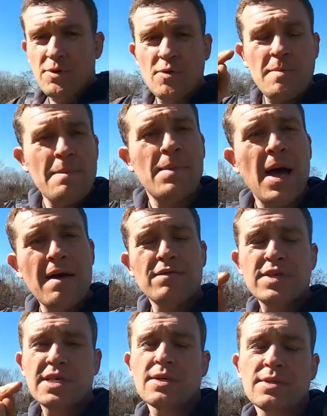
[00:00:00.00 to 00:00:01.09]
But remember,
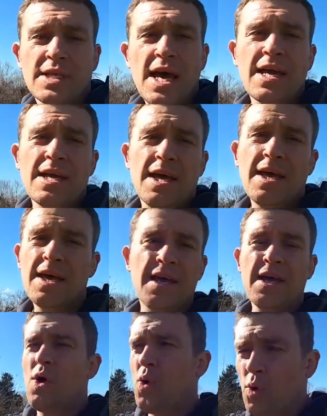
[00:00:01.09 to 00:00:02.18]
every single day
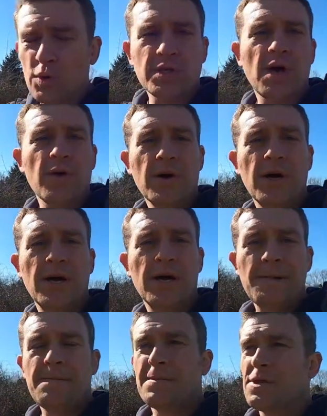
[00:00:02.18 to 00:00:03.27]
also
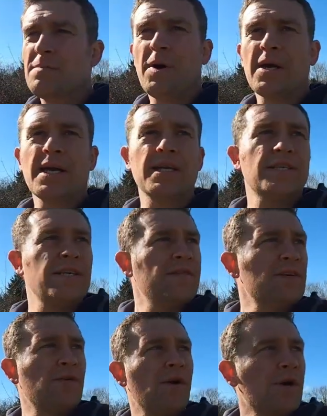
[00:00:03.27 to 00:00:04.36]
you might get a
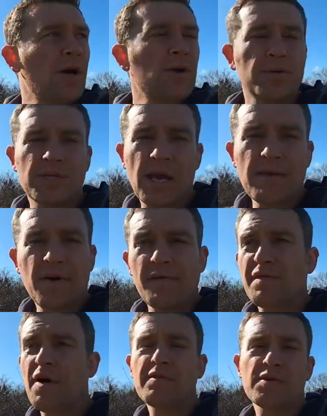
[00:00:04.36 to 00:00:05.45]
seven-year-old girl save her
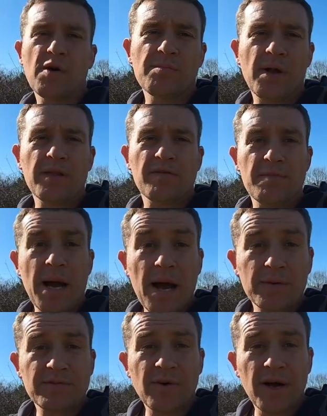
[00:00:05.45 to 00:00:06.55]
five-year-old brother from a
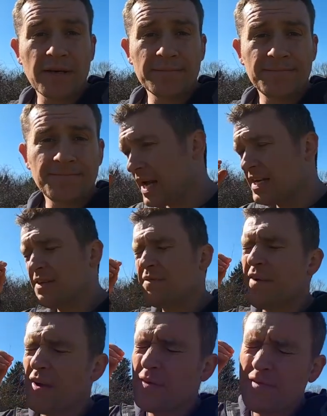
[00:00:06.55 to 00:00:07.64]
house fire. And you
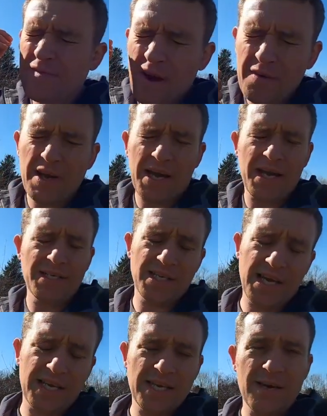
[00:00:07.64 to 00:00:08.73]
very, very
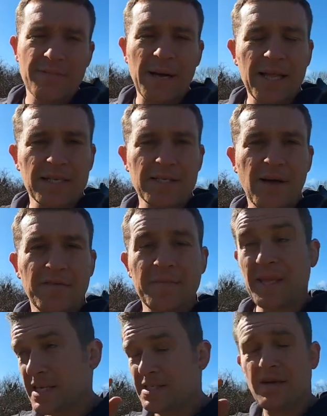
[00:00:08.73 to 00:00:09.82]
occasionally get to hear about that stuff.
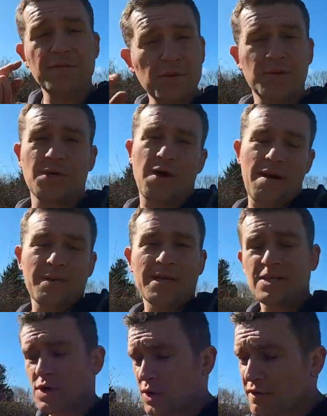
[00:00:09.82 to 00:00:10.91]
But that stuff's also happening.
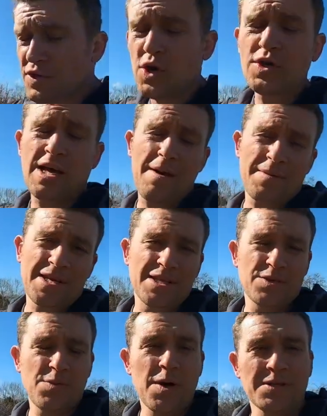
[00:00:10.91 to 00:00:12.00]
There's a lot of good happening in
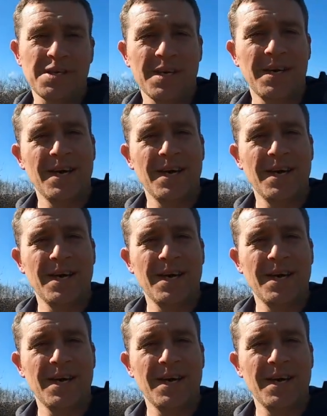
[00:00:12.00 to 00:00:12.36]
this world.